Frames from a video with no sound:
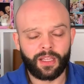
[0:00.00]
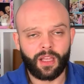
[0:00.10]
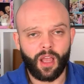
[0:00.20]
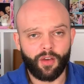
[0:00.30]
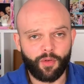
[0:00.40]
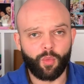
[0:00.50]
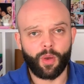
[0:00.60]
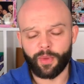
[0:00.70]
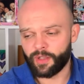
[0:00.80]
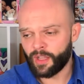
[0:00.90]
of a
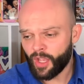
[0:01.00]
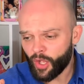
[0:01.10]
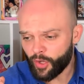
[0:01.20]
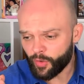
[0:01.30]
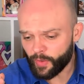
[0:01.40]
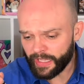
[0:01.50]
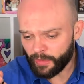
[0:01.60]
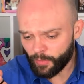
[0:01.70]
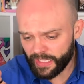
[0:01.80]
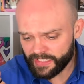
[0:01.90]
woman who
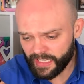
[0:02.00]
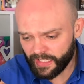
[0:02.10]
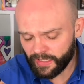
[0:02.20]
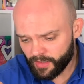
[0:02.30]
is a,